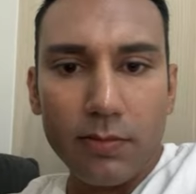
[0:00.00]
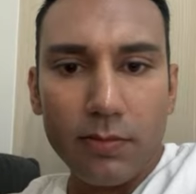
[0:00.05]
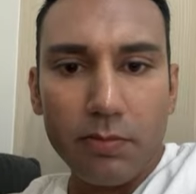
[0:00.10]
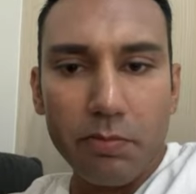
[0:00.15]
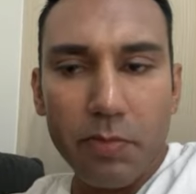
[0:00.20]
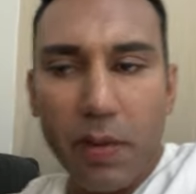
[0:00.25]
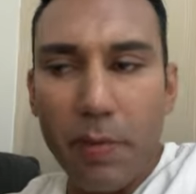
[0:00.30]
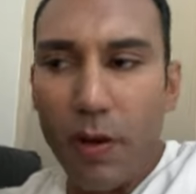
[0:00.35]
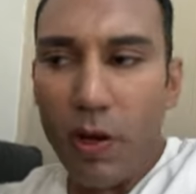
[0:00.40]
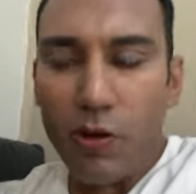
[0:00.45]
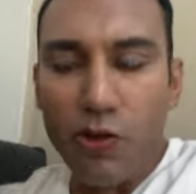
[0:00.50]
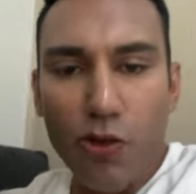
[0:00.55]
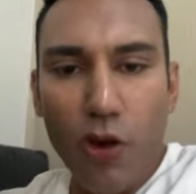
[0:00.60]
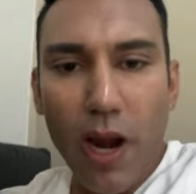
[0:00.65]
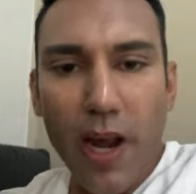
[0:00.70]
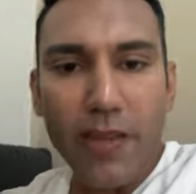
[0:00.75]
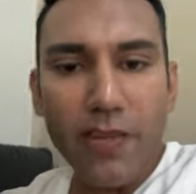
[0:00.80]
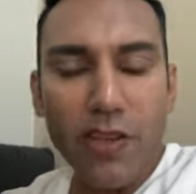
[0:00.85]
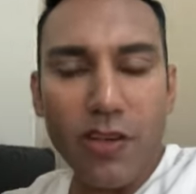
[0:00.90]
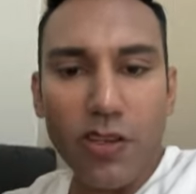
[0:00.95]
People are
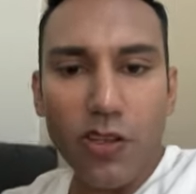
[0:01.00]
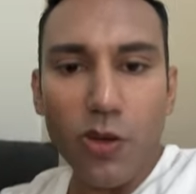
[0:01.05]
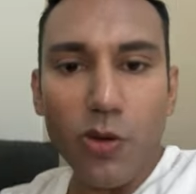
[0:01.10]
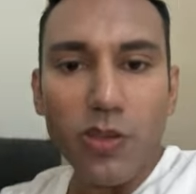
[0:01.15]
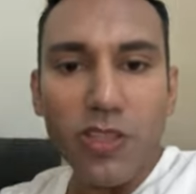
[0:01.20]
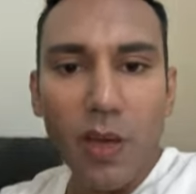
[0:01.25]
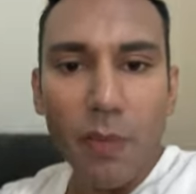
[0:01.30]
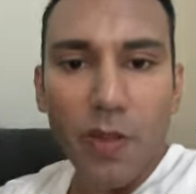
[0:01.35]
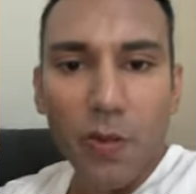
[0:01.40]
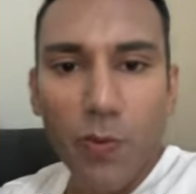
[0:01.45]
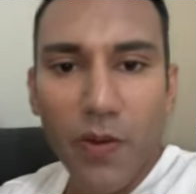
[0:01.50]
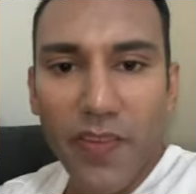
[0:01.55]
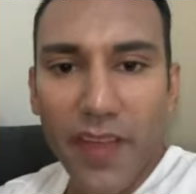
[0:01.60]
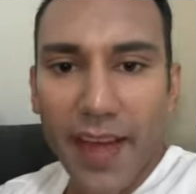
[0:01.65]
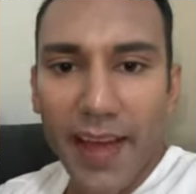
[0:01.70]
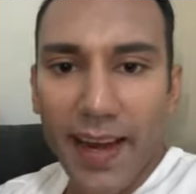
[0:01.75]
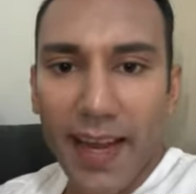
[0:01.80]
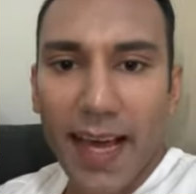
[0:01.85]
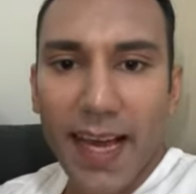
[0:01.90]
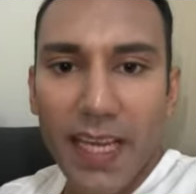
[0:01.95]
trying to do something with
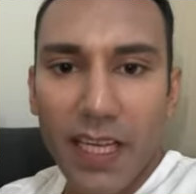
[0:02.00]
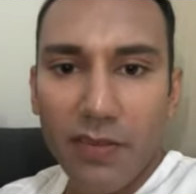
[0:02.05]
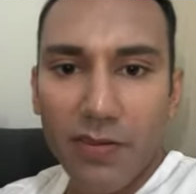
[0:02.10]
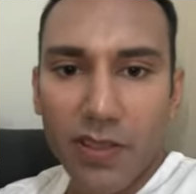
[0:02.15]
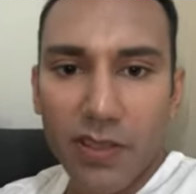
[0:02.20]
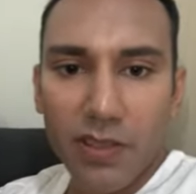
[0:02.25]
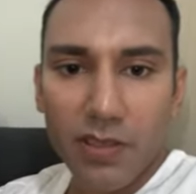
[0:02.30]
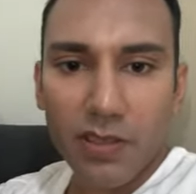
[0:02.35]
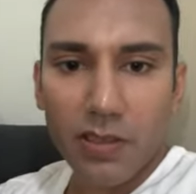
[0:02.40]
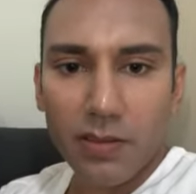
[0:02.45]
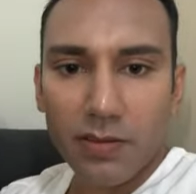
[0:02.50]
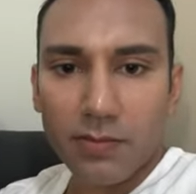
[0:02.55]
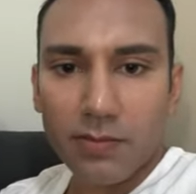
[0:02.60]
their lives.